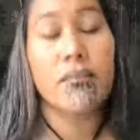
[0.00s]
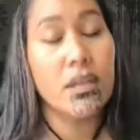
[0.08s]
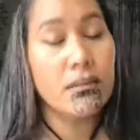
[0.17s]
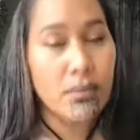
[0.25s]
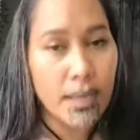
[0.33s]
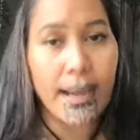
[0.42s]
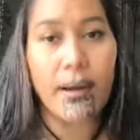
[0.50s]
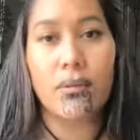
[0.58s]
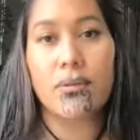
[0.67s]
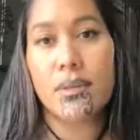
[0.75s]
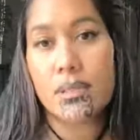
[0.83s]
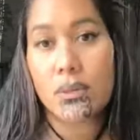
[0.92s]
Now,
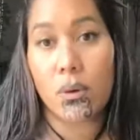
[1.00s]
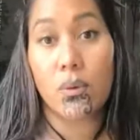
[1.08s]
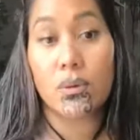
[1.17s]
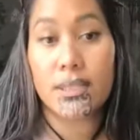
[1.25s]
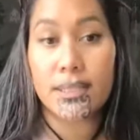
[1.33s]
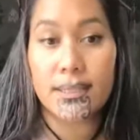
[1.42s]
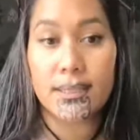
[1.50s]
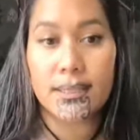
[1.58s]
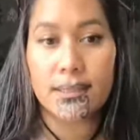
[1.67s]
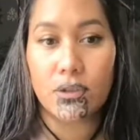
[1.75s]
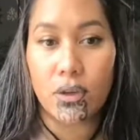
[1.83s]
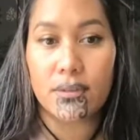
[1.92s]
this course
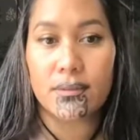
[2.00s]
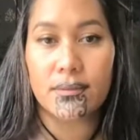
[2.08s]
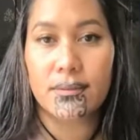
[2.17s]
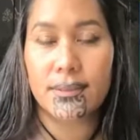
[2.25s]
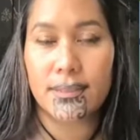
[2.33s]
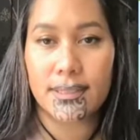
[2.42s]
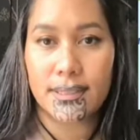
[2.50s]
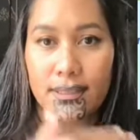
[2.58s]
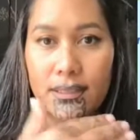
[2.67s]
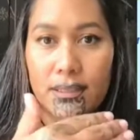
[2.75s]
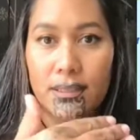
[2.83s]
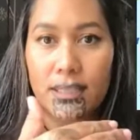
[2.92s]
is
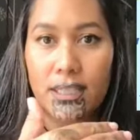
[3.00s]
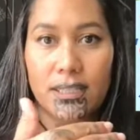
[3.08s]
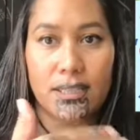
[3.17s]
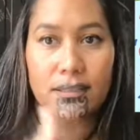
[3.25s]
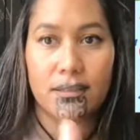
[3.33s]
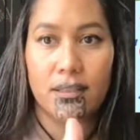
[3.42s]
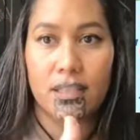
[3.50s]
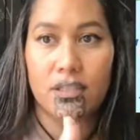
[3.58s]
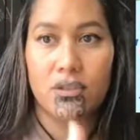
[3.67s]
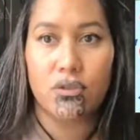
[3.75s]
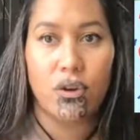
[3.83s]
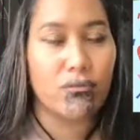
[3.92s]

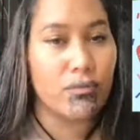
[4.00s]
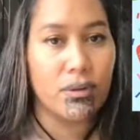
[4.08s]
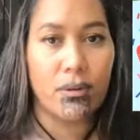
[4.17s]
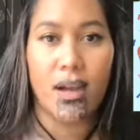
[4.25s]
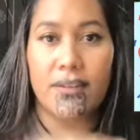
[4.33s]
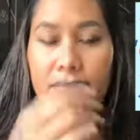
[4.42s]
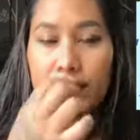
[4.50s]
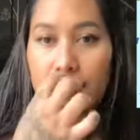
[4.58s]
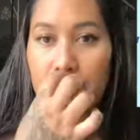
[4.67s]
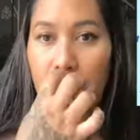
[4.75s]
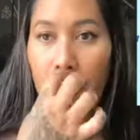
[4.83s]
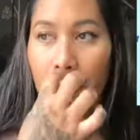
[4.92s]
it's not real life.
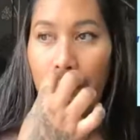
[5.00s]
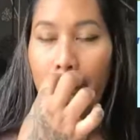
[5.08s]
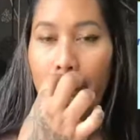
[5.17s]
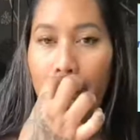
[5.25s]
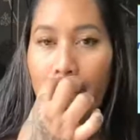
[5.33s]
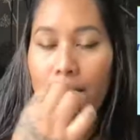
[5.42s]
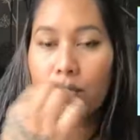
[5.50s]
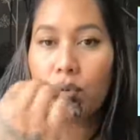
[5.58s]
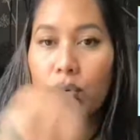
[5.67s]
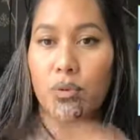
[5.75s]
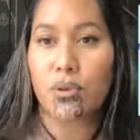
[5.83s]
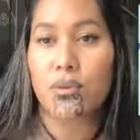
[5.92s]
It's
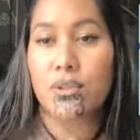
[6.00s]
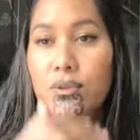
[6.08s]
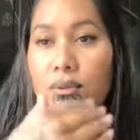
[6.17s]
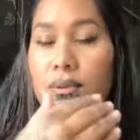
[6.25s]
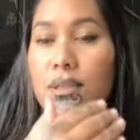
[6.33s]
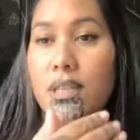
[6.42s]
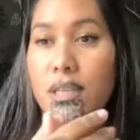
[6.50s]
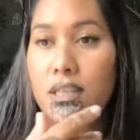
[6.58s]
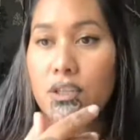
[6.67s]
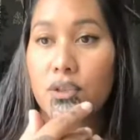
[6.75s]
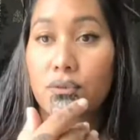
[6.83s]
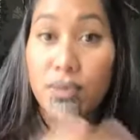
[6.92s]
what you'll do
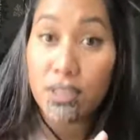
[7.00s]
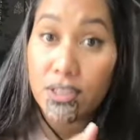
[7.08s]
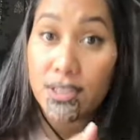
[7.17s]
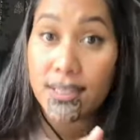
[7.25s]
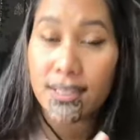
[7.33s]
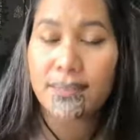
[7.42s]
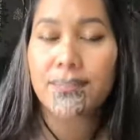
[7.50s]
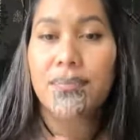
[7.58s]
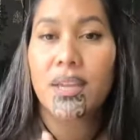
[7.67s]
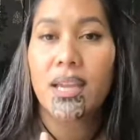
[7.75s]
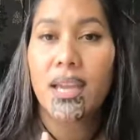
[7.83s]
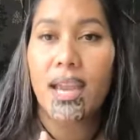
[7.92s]
is you register,
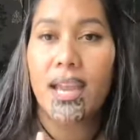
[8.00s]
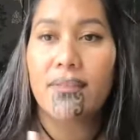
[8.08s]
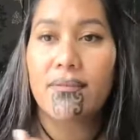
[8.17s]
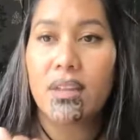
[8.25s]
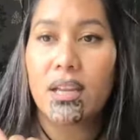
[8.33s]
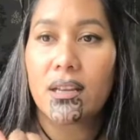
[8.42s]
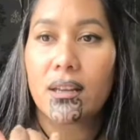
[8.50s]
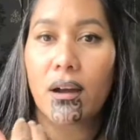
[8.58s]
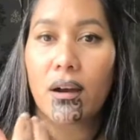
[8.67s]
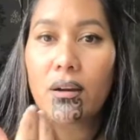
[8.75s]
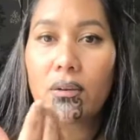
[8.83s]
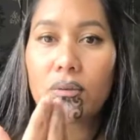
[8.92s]
and then
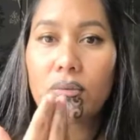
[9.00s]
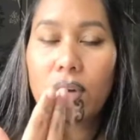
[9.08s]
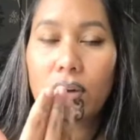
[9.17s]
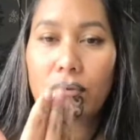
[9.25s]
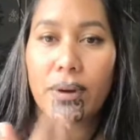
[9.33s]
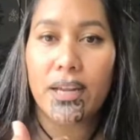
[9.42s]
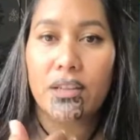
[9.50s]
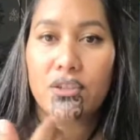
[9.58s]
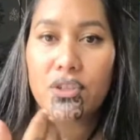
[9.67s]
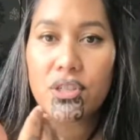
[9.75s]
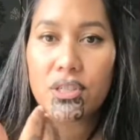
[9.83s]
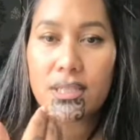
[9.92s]
I'll
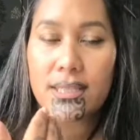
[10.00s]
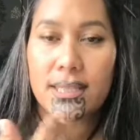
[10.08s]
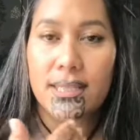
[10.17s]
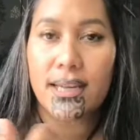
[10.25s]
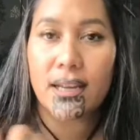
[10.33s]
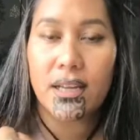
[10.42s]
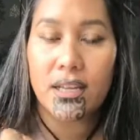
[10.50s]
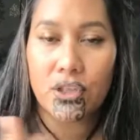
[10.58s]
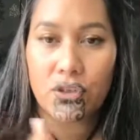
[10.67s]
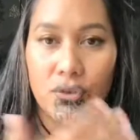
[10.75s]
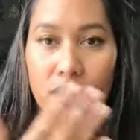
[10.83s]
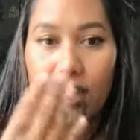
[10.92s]
arrange to send out a
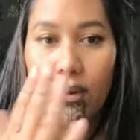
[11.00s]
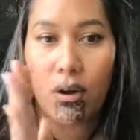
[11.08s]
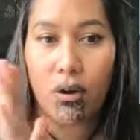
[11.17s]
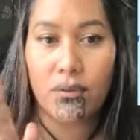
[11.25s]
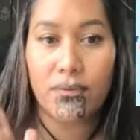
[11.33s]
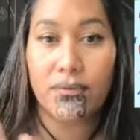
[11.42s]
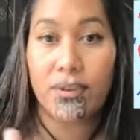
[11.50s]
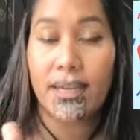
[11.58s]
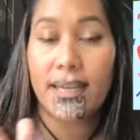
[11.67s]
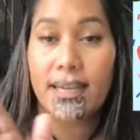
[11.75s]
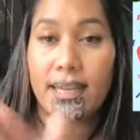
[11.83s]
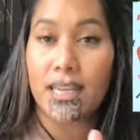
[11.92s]
string of
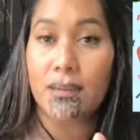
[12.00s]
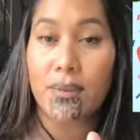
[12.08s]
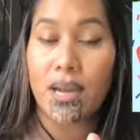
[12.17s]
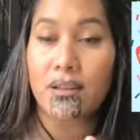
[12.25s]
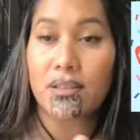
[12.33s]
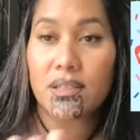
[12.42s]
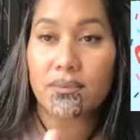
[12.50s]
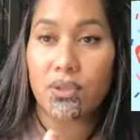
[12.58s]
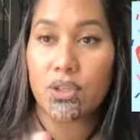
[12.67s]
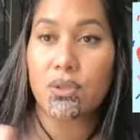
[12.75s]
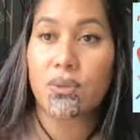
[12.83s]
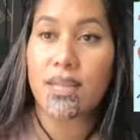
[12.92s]
emails for
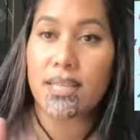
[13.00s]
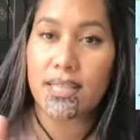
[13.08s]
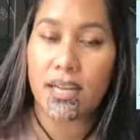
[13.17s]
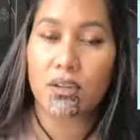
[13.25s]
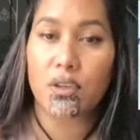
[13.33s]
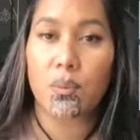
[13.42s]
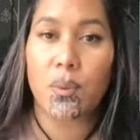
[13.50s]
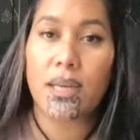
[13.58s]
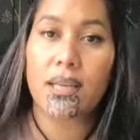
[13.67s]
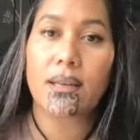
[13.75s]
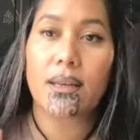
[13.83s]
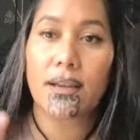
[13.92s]
you that tell you
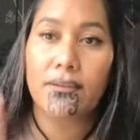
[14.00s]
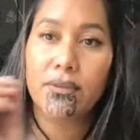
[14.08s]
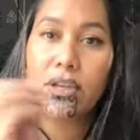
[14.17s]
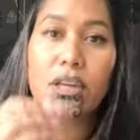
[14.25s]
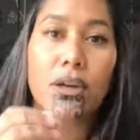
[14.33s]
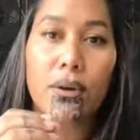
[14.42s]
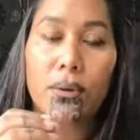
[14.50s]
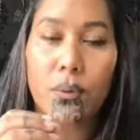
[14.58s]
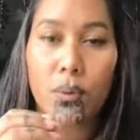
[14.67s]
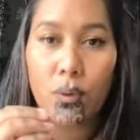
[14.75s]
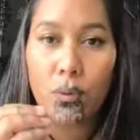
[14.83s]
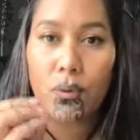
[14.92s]
when a video
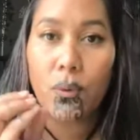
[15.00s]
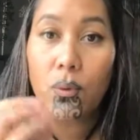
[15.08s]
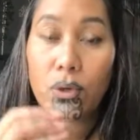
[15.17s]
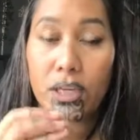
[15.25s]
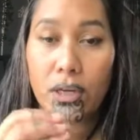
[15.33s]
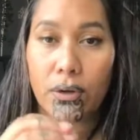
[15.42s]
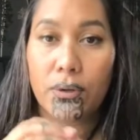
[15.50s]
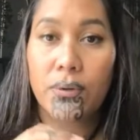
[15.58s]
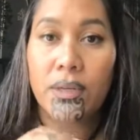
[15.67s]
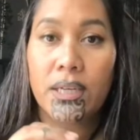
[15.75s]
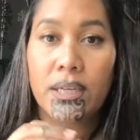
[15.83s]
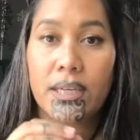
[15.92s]
or audio
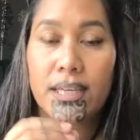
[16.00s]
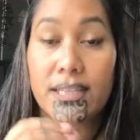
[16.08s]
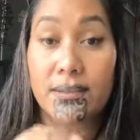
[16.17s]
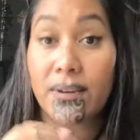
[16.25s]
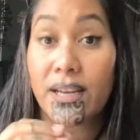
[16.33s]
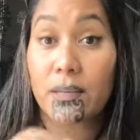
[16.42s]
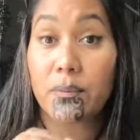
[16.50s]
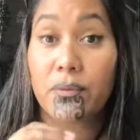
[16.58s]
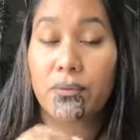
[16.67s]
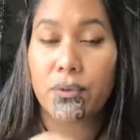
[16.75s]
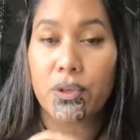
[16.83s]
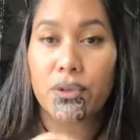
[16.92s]
is available
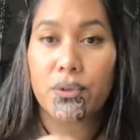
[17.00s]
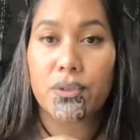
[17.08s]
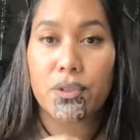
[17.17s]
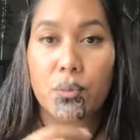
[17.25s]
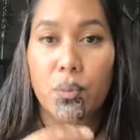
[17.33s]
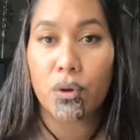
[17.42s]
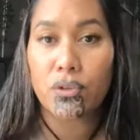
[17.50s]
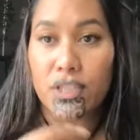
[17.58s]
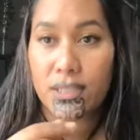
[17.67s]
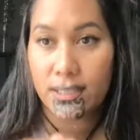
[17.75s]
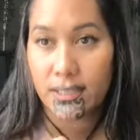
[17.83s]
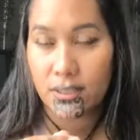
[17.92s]
for you to watch
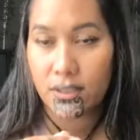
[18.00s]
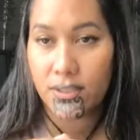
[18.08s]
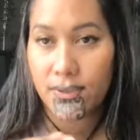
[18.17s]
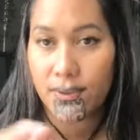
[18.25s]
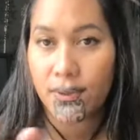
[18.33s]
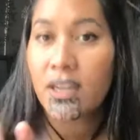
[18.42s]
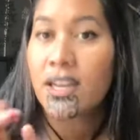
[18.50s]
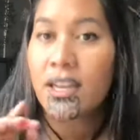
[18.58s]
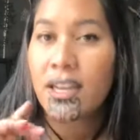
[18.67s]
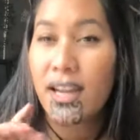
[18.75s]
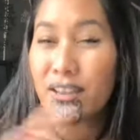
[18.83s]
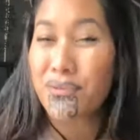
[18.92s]
and listen to.
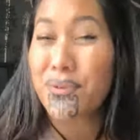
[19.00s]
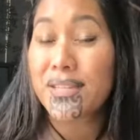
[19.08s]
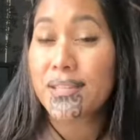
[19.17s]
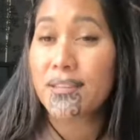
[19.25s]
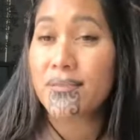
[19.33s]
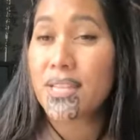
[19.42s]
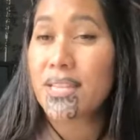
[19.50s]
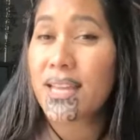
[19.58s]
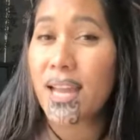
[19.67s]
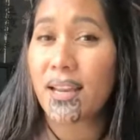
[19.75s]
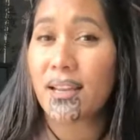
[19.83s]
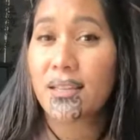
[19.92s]
And the reason I've done
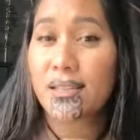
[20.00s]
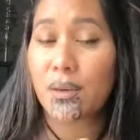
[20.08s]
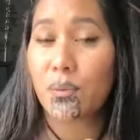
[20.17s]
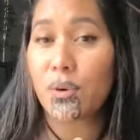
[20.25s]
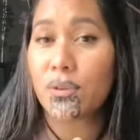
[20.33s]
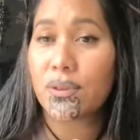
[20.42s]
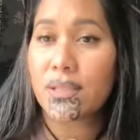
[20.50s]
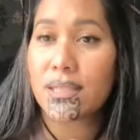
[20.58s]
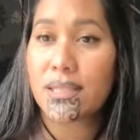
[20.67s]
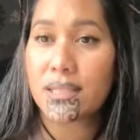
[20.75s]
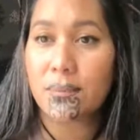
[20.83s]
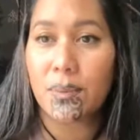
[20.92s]
that is I want
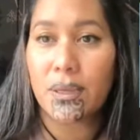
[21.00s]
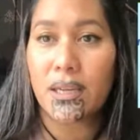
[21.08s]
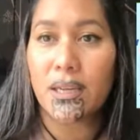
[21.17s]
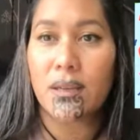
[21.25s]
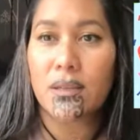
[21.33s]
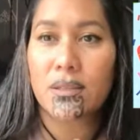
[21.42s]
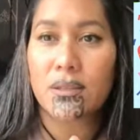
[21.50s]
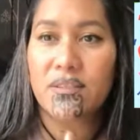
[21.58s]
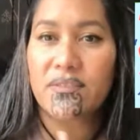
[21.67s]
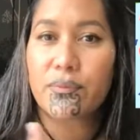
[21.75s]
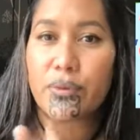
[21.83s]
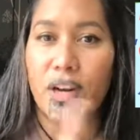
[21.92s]
this to be sort
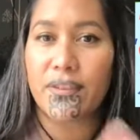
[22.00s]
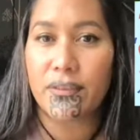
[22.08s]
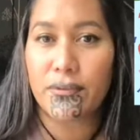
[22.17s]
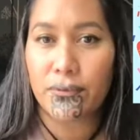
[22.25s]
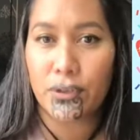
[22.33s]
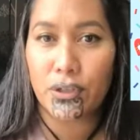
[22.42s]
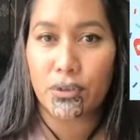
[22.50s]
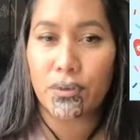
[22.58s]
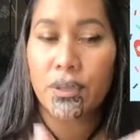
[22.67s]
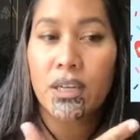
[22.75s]
of private for you.